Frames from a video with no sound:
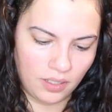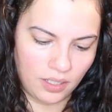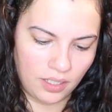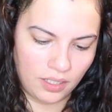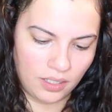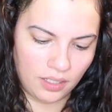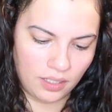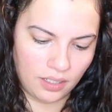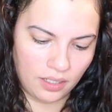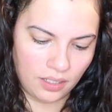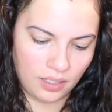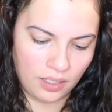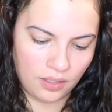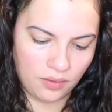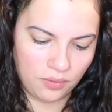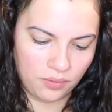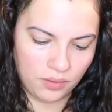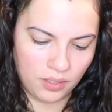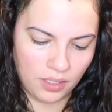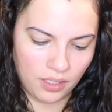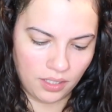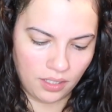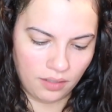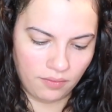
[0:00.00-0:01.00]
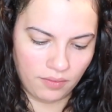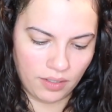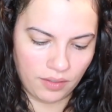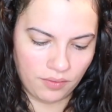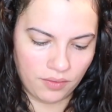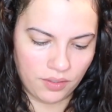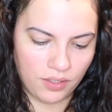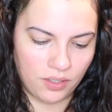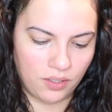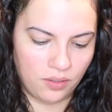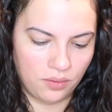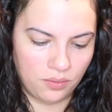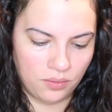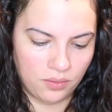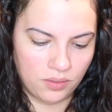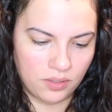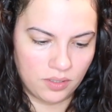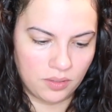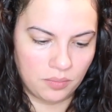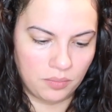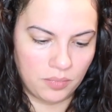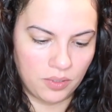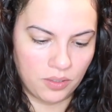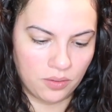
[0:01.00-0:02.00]
I, I don't think I've ever
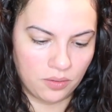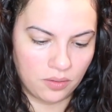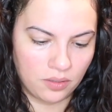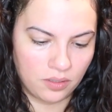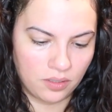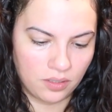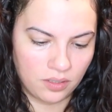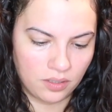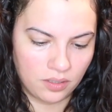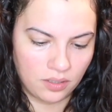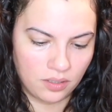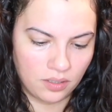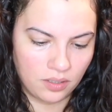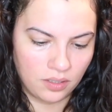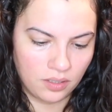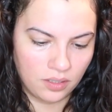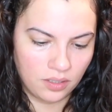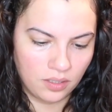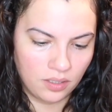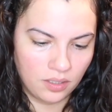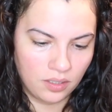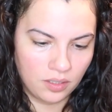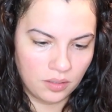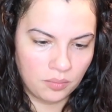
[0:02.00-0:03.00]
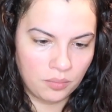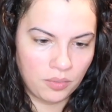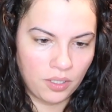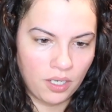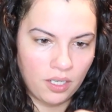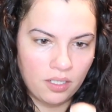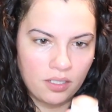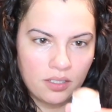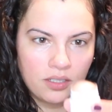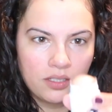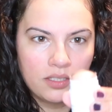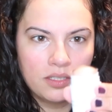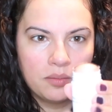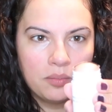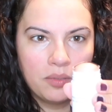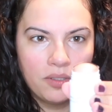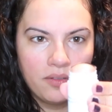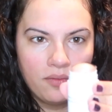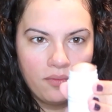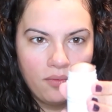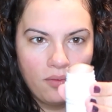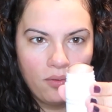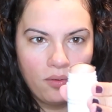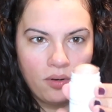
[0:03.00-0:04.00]
used Milk products
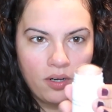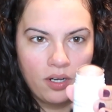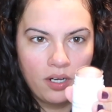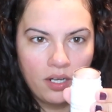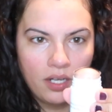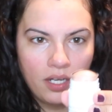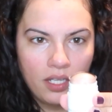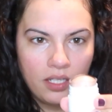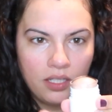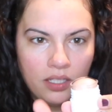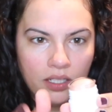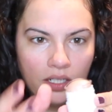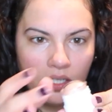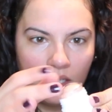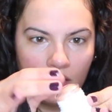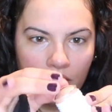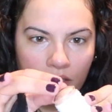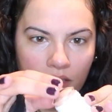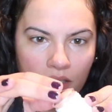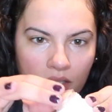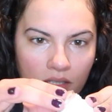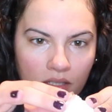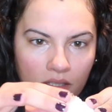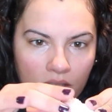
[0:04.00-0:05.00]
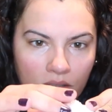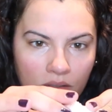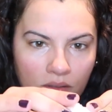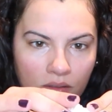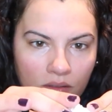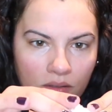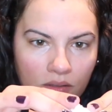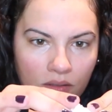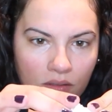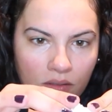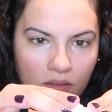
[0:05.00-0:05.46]
before. And then I just